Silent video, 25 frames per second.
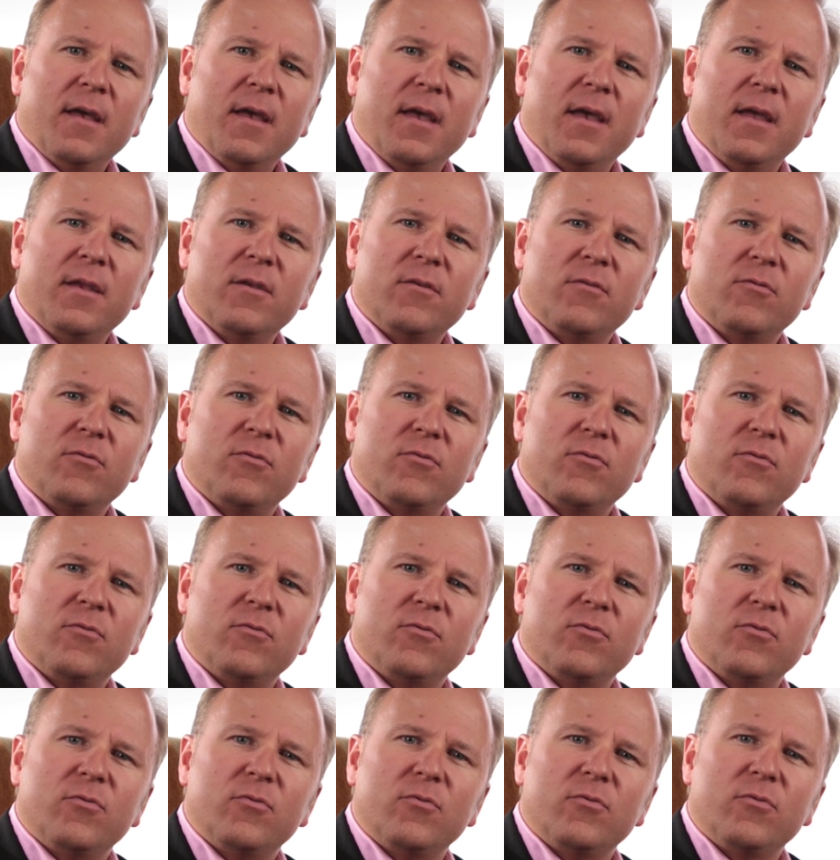And
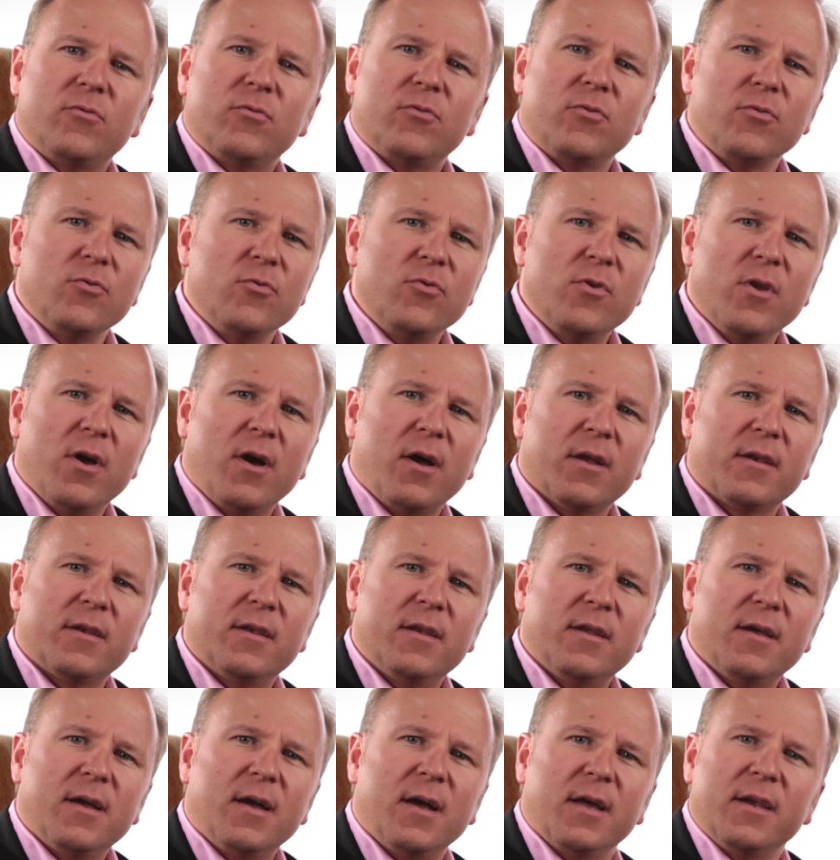do not,
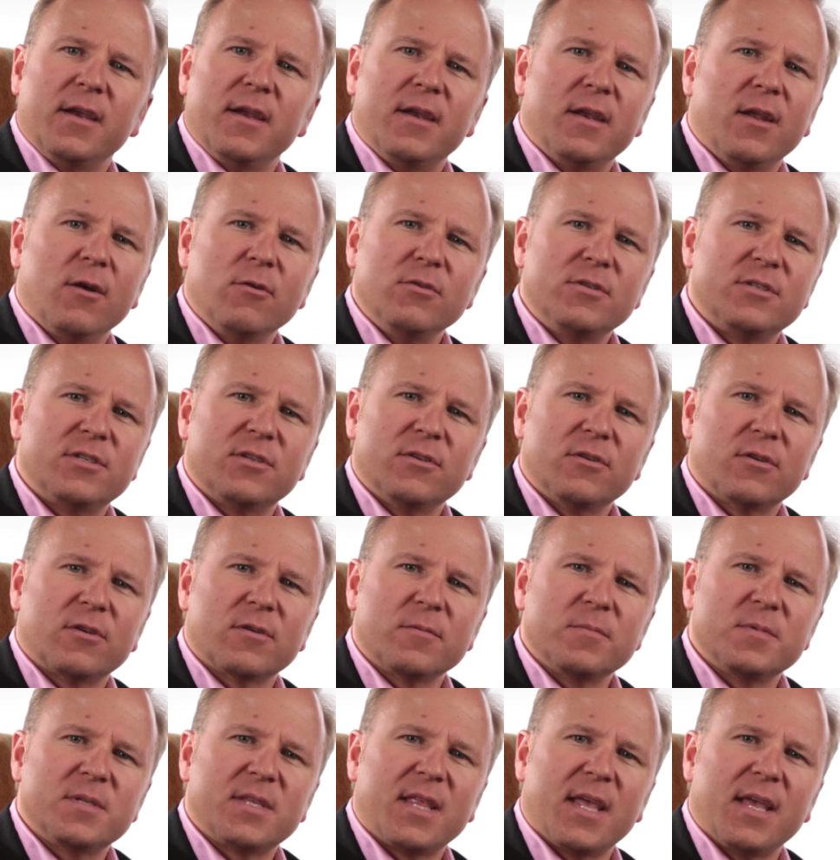under no
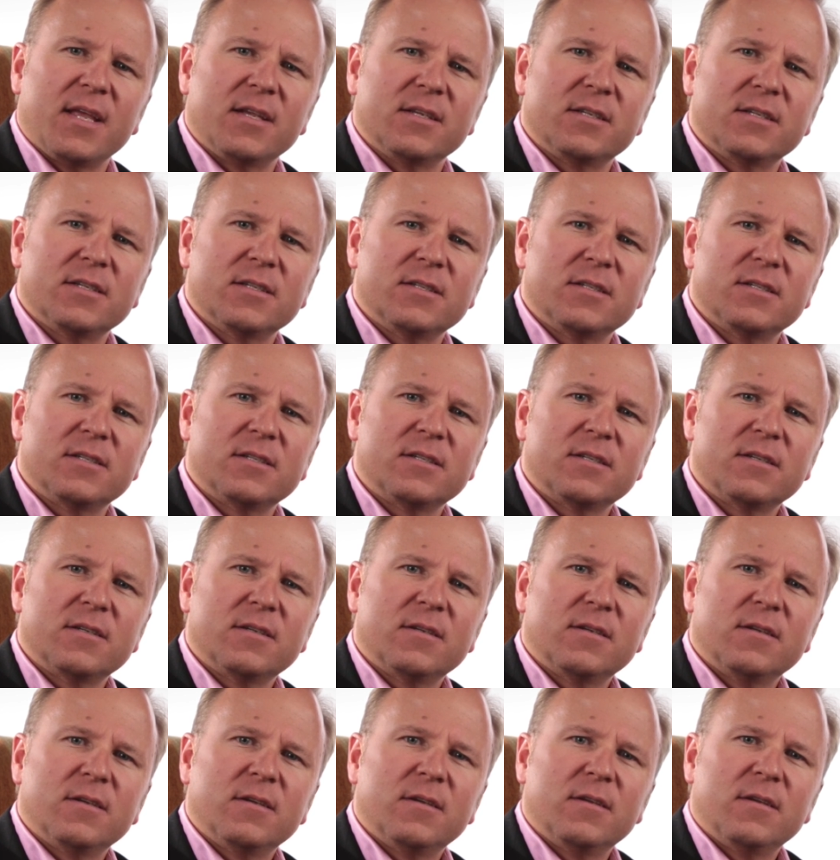circumstances,
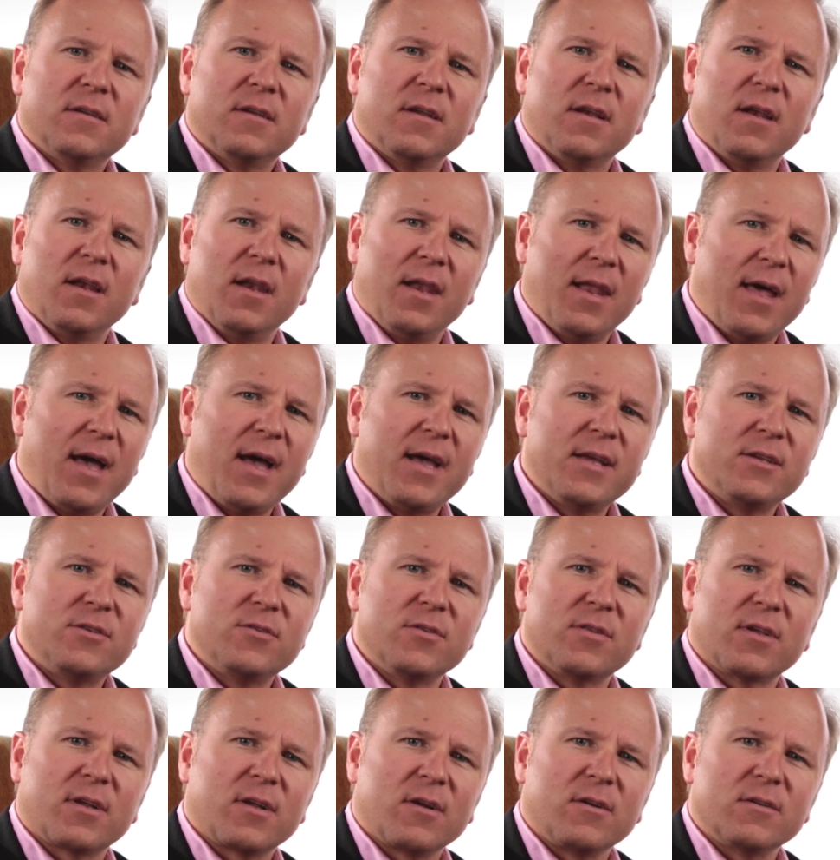lie
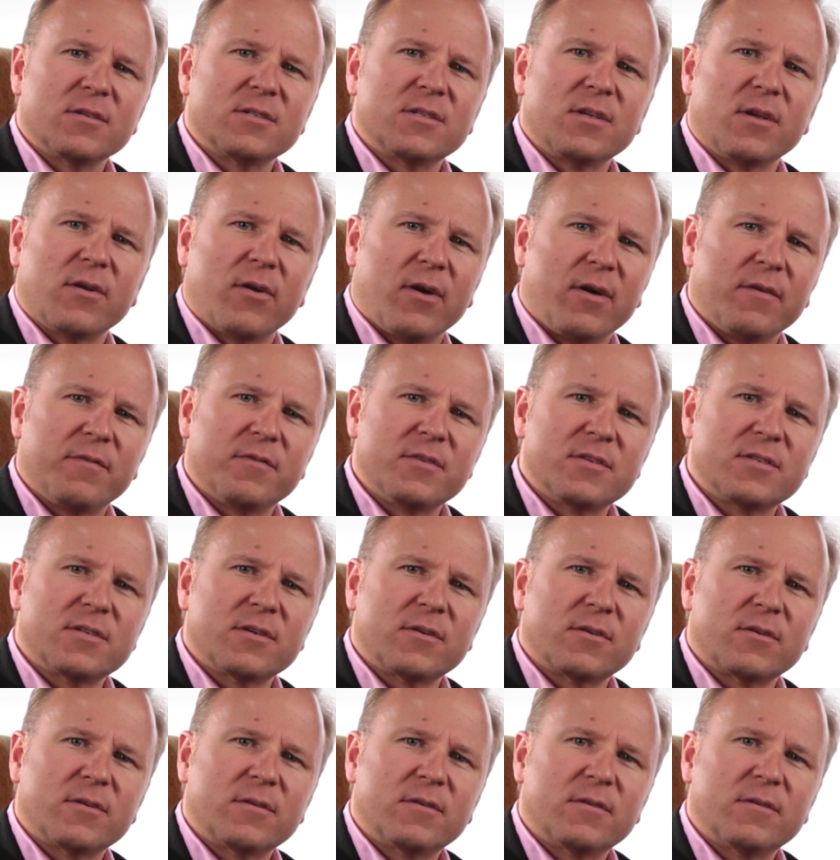to the consular
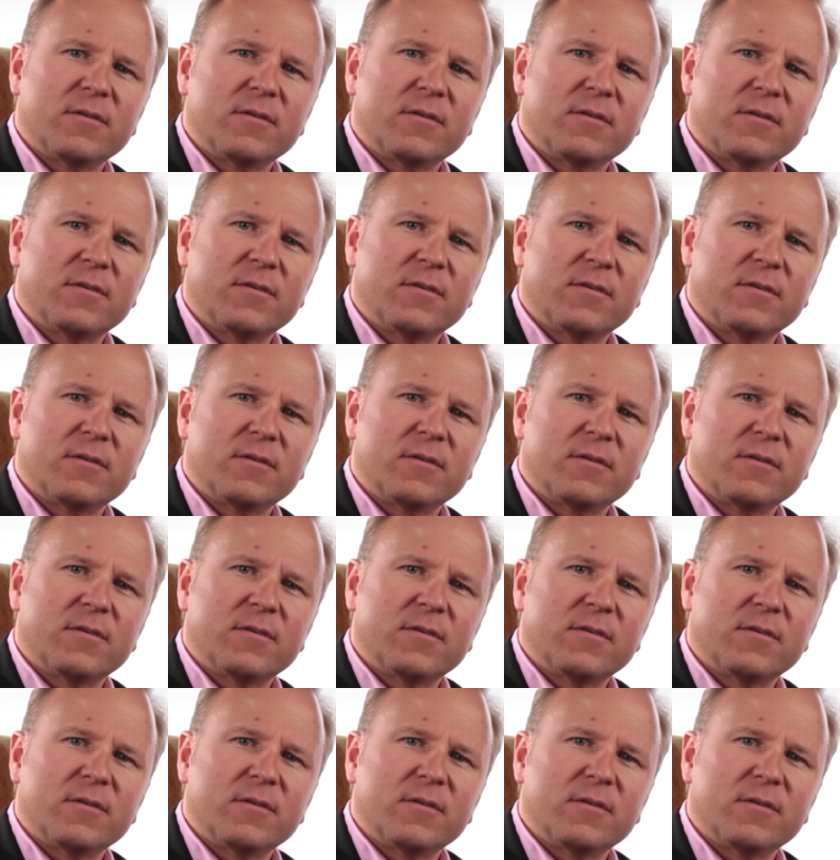officer.